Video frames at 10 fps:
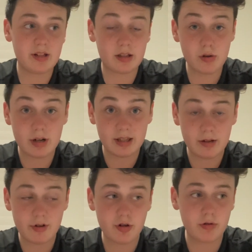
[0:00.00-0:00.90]
is look at the
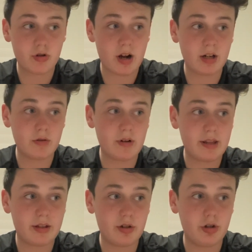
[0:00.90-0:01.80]
original triangle
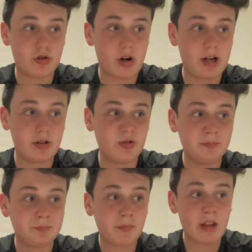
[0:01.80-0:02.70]
and the new triangle,